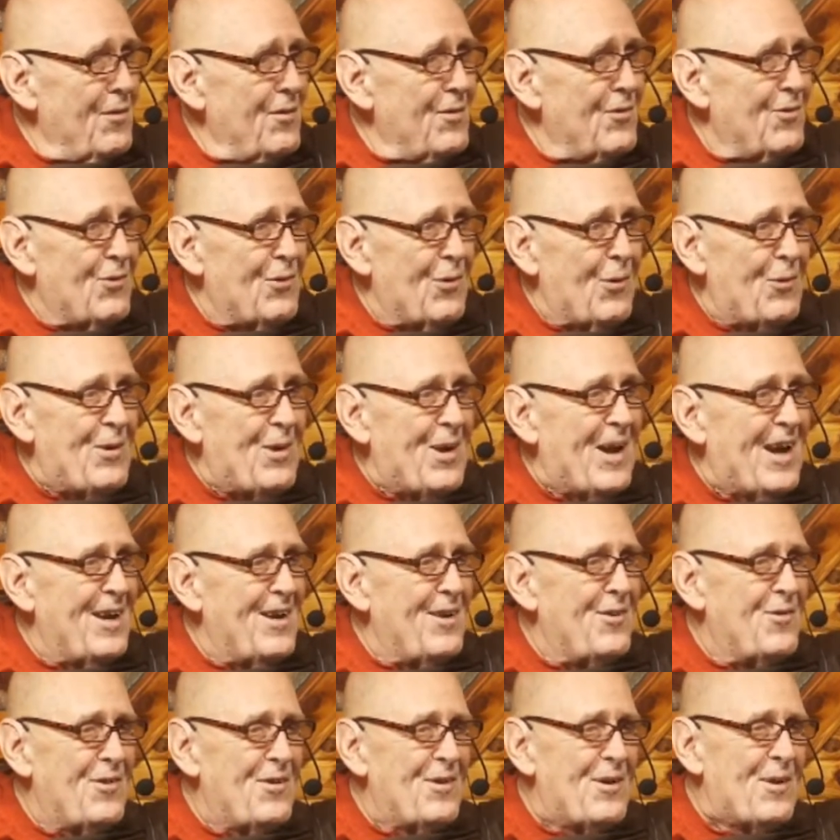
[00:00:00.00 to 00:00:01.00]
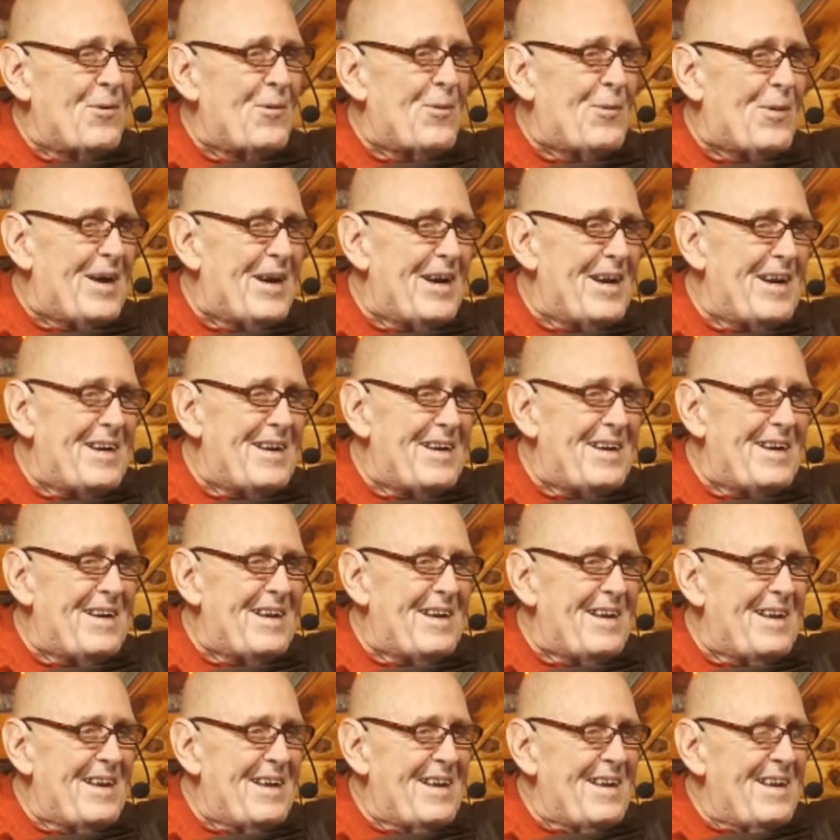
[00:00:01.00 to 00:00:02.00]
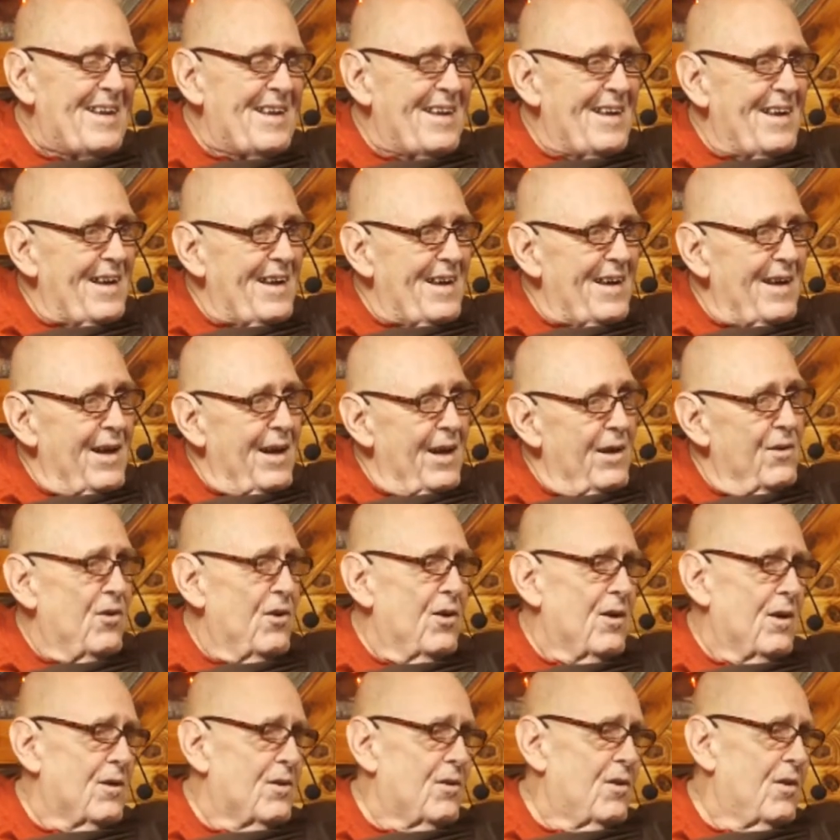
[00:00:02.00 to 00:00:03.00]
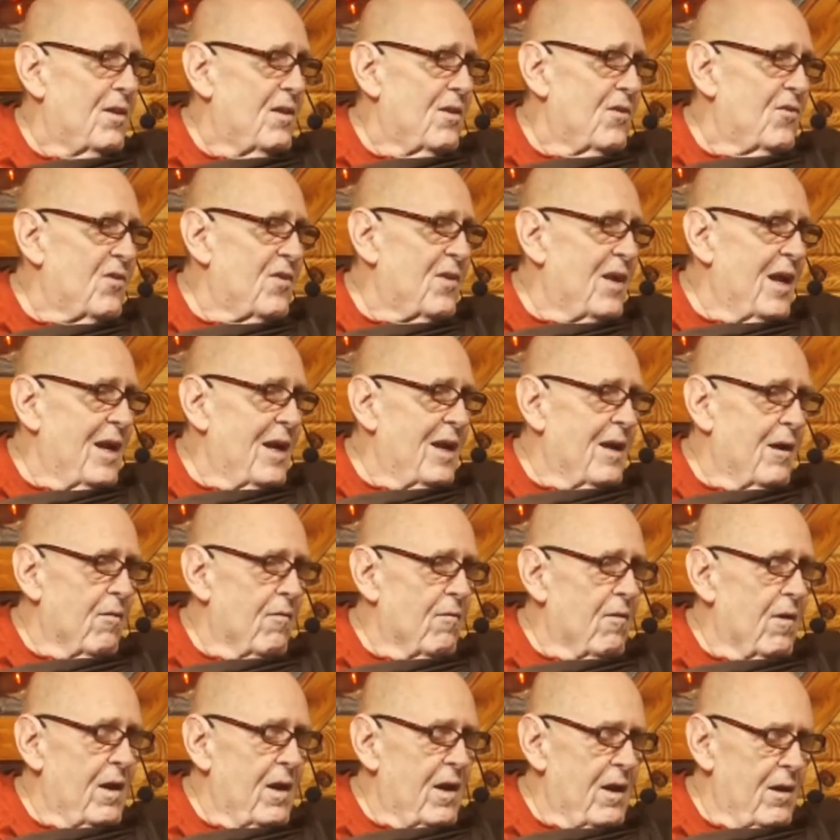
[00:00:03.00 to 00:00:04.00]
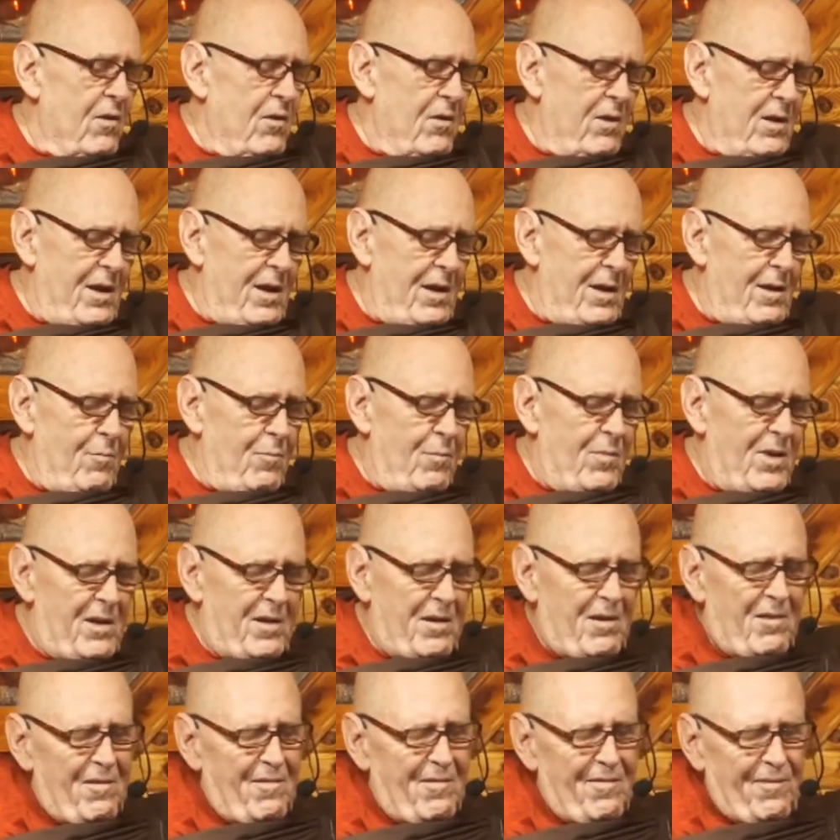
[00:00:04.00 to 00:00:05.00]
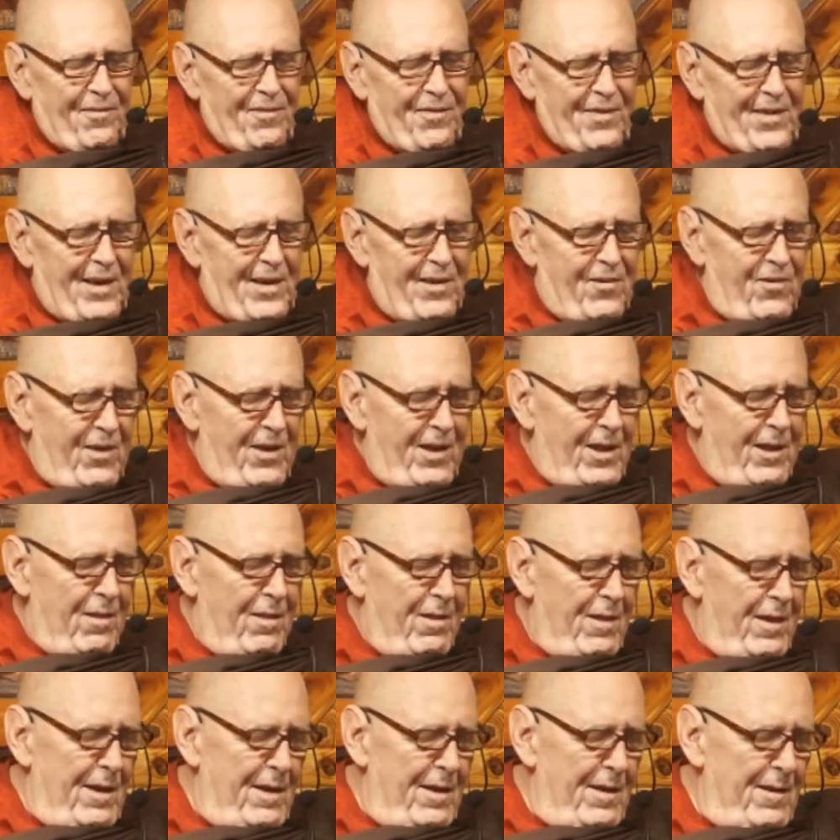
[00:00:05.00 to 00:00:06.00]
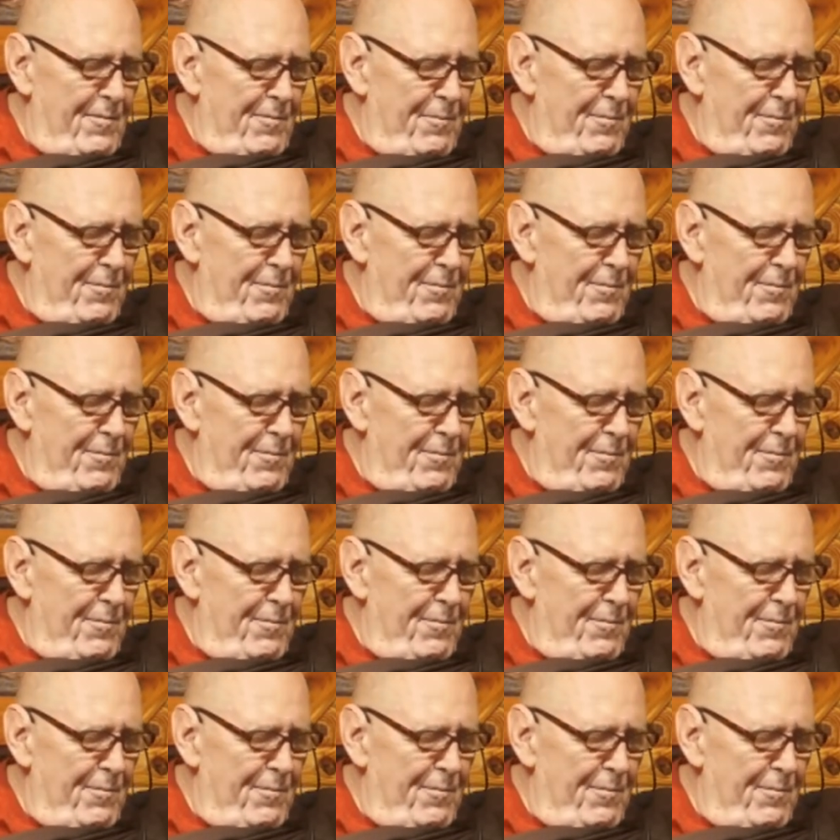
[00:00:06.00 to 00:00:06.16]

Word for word: It was so nice and quiet. I talk to the snake every now and then, but that's nothing.